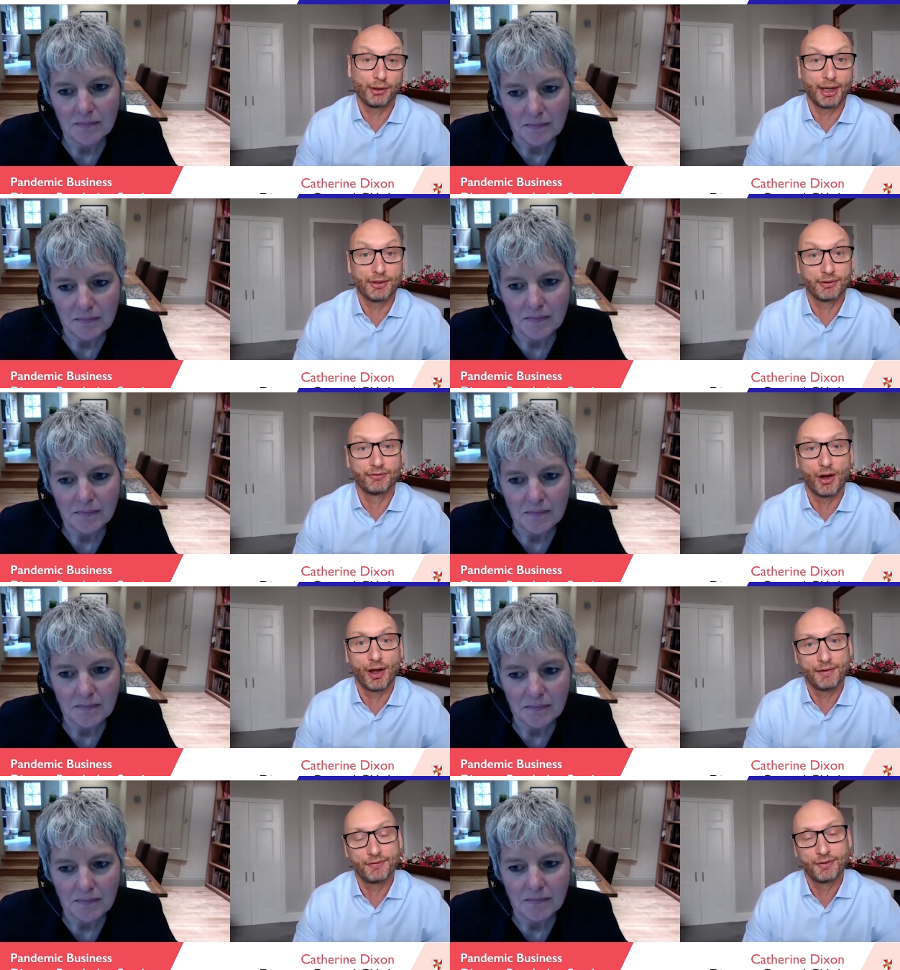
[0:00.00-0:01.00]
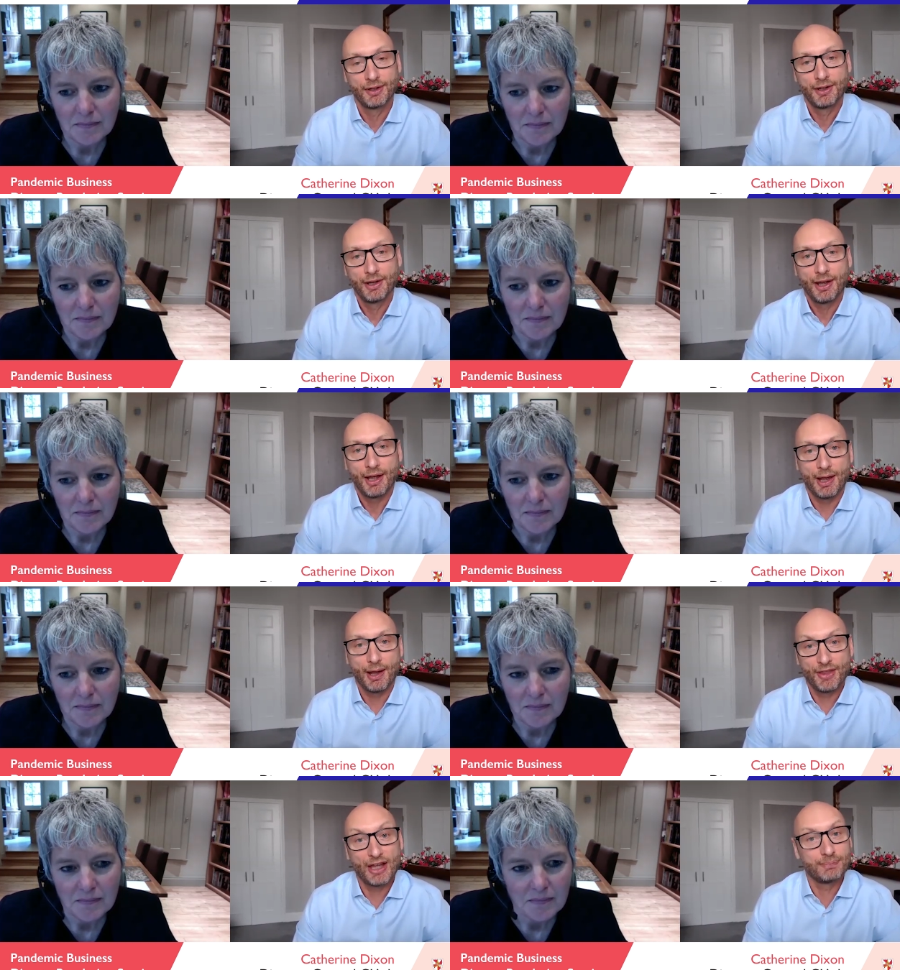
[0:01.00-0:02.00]
Speaker 1: that they survive. Uh,
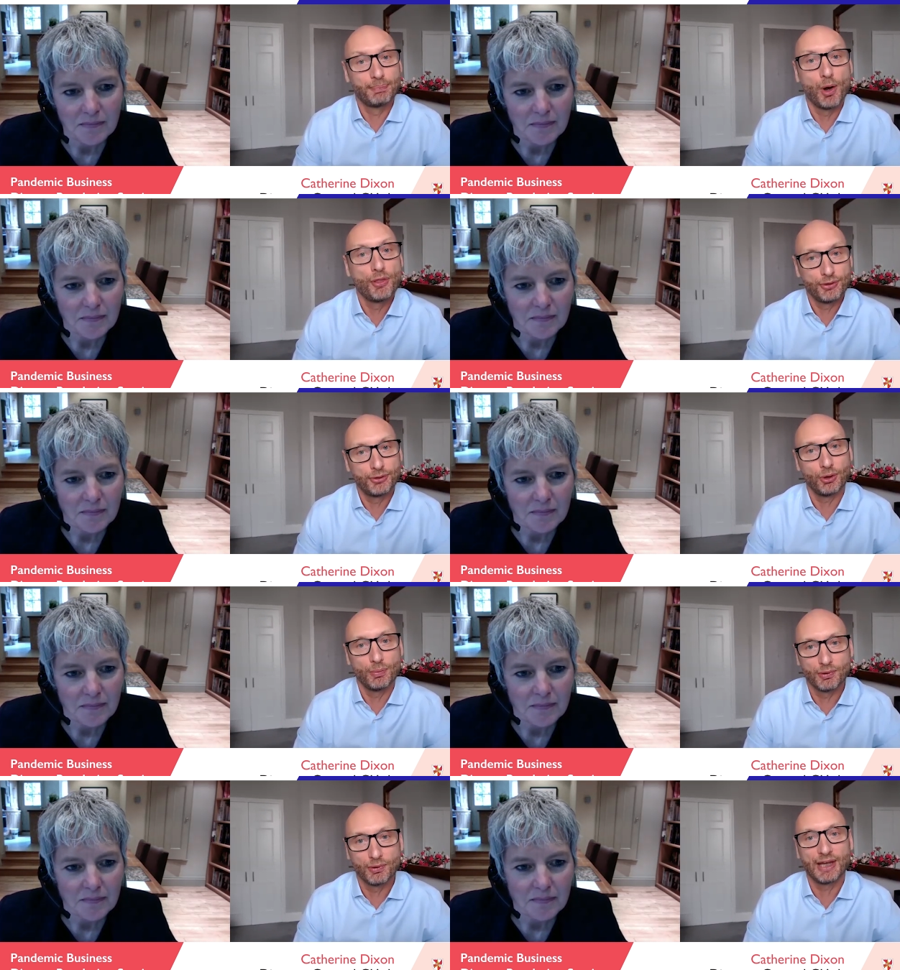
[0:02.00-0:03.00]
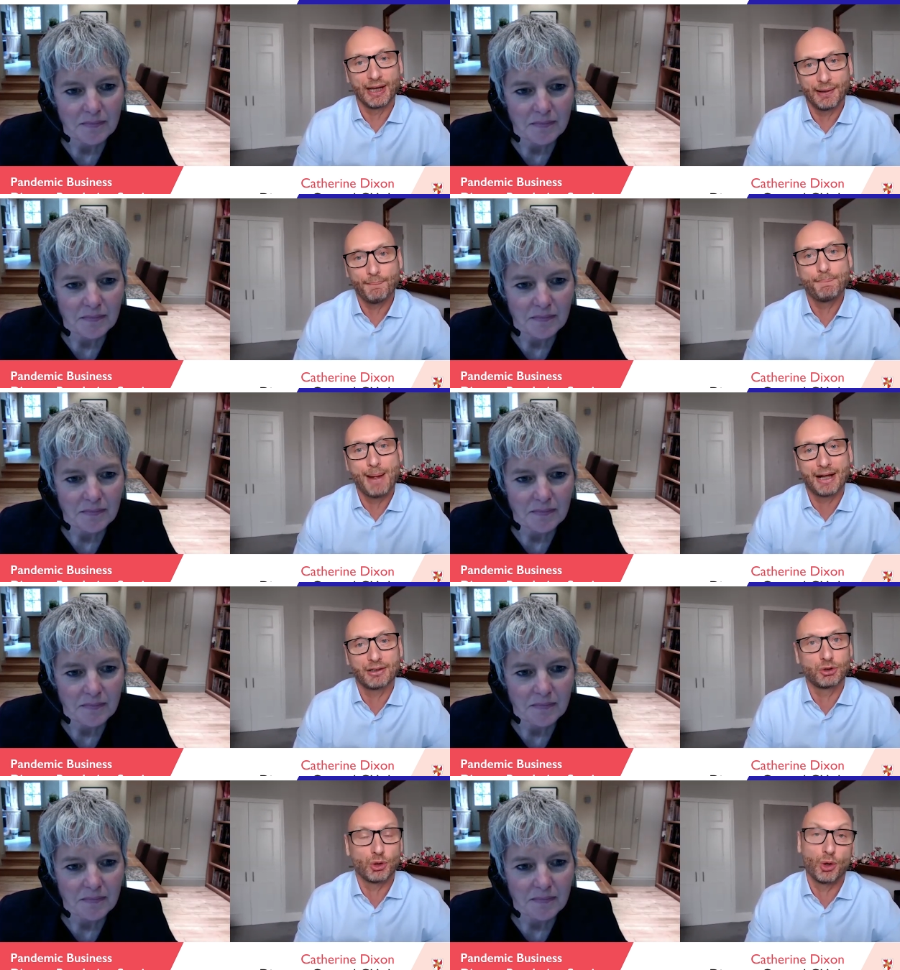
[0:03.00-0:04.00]
that's both in terms of getting
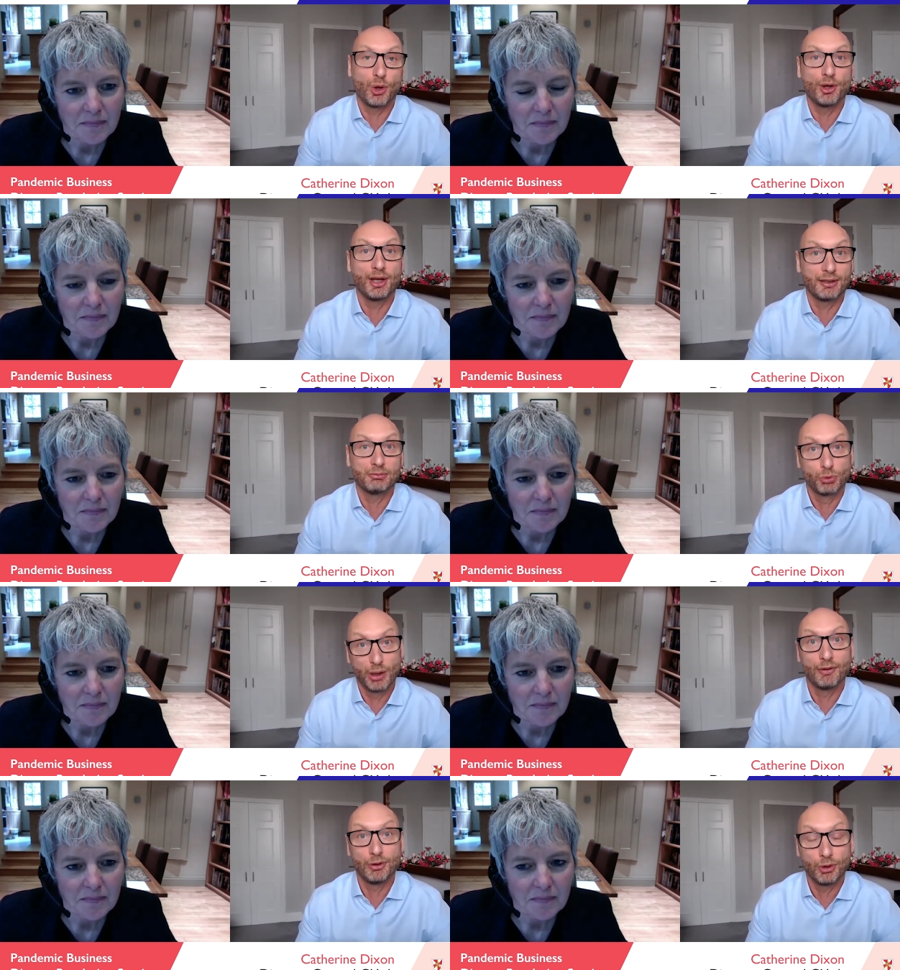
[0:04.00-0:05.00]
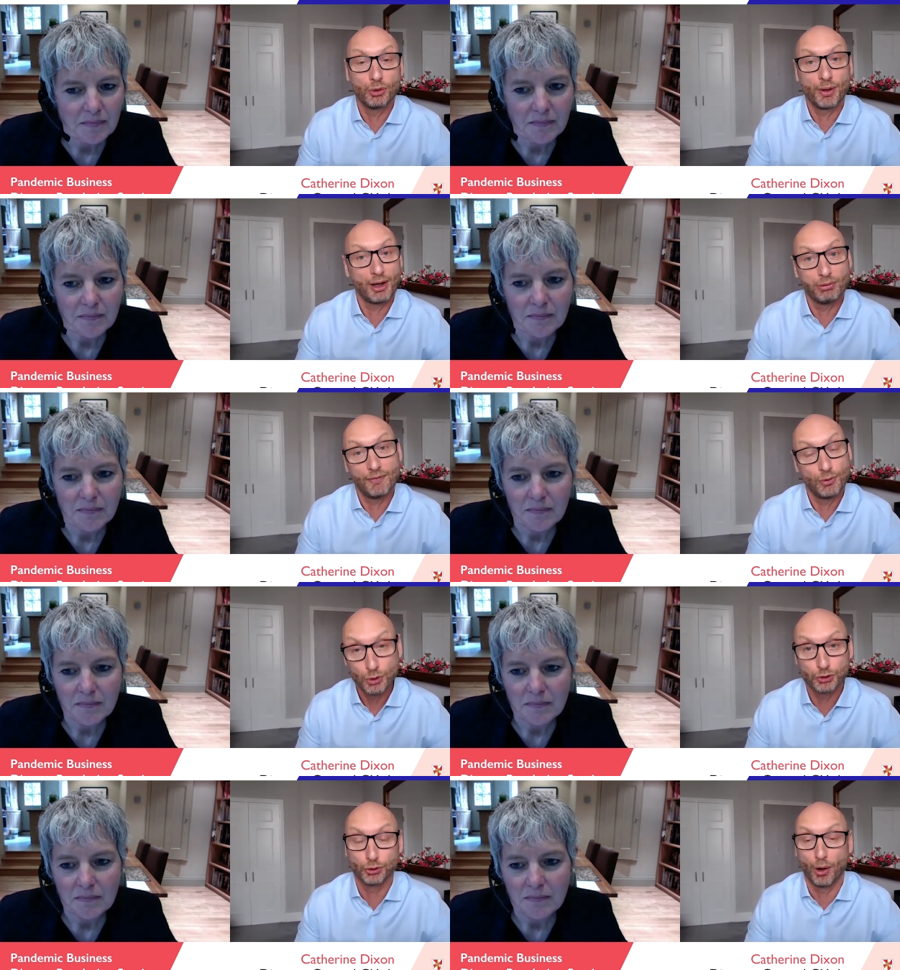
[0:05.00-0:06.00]
back to earning revenue, where
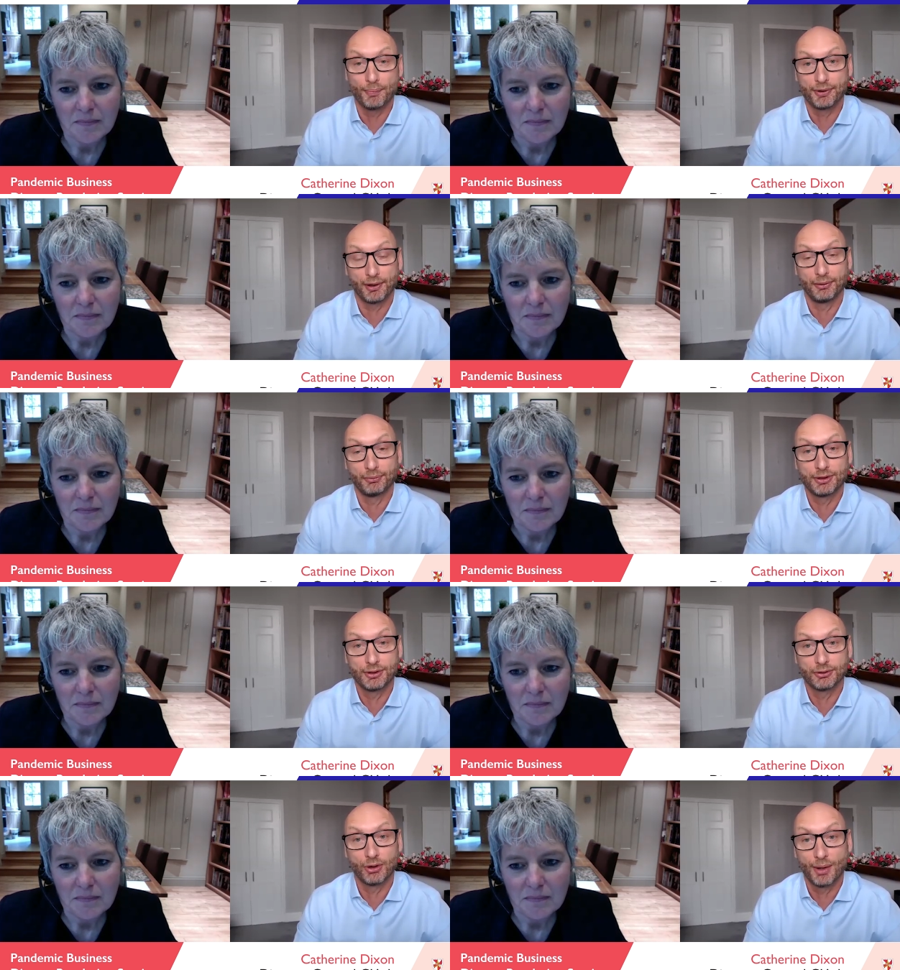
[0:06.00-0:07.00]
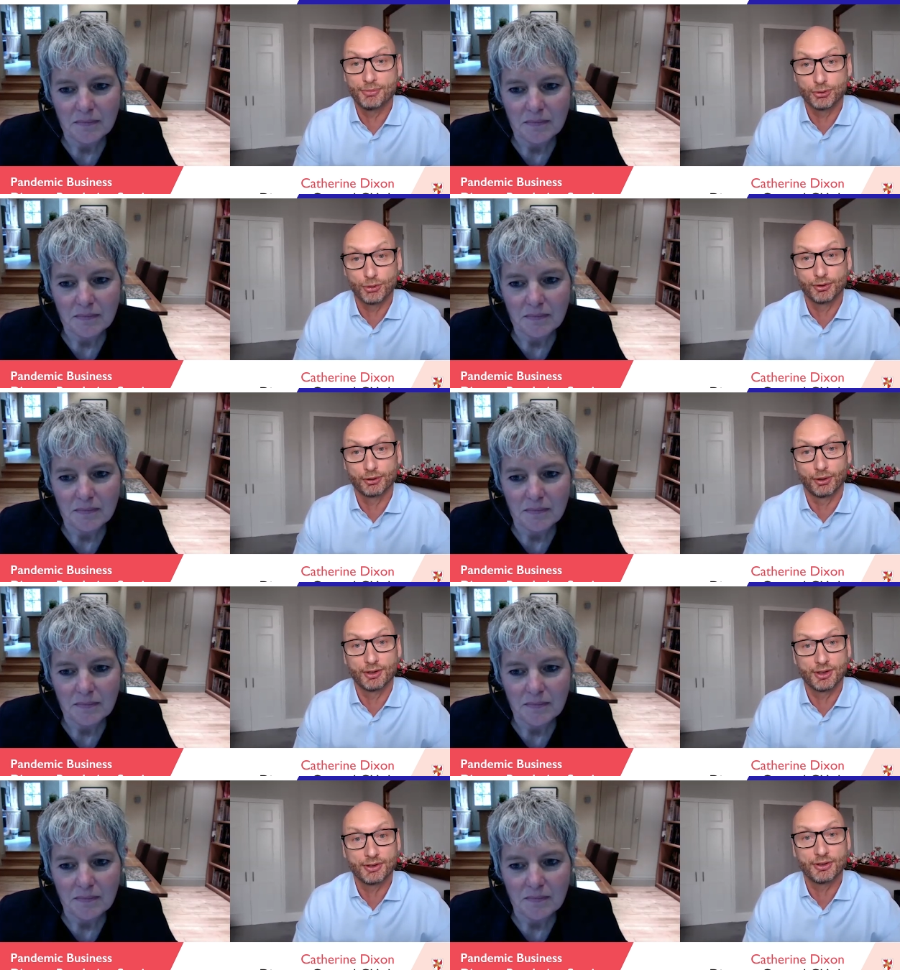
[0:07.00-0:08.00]
revenues dropped in recent times during the
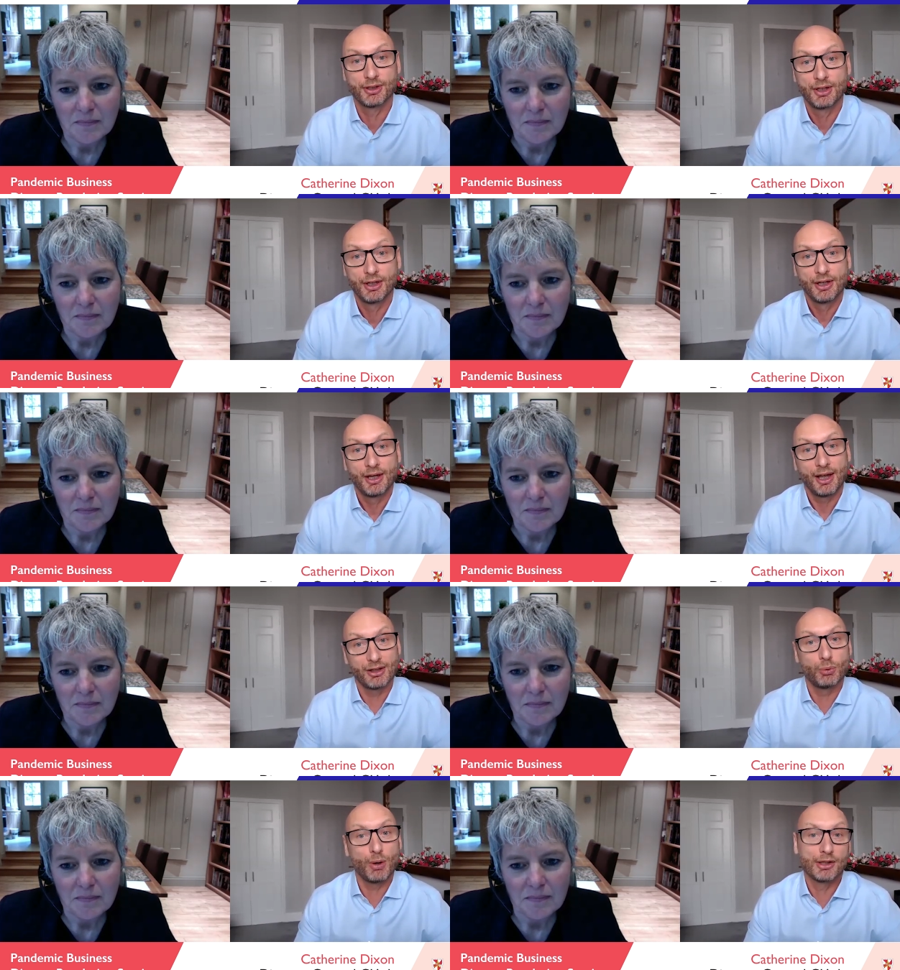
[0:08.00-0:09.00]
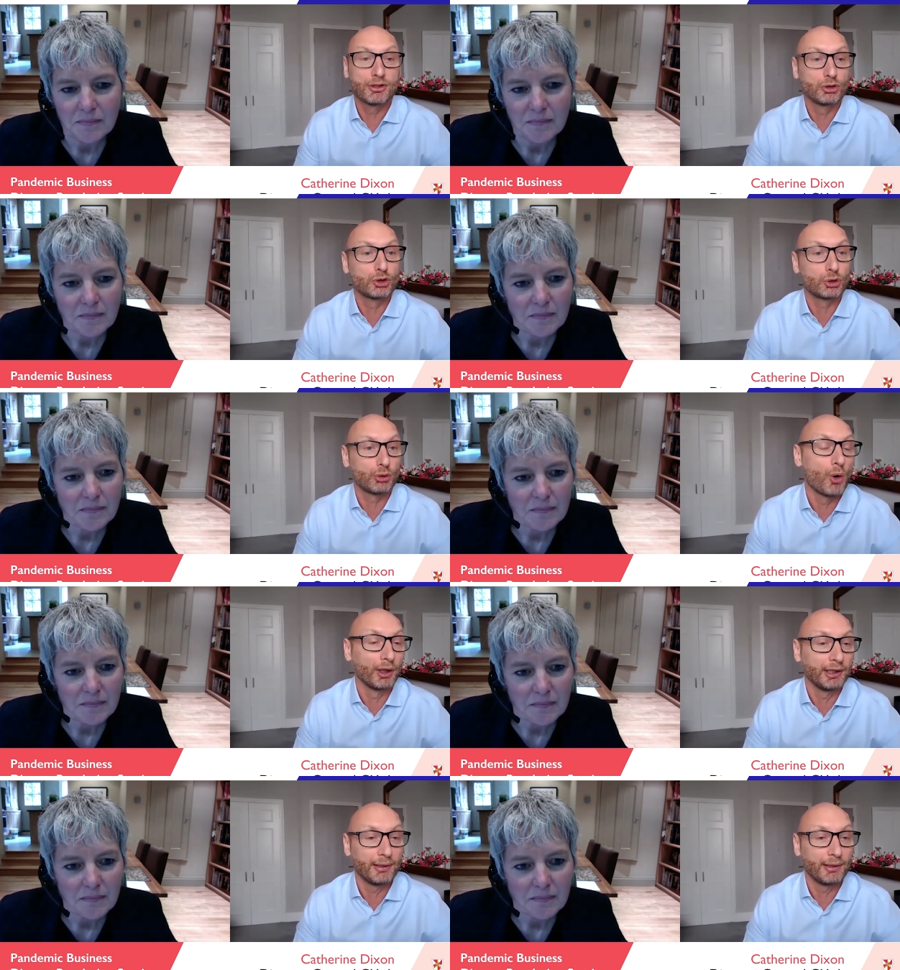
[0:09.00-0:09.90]
crisis, as well as controlling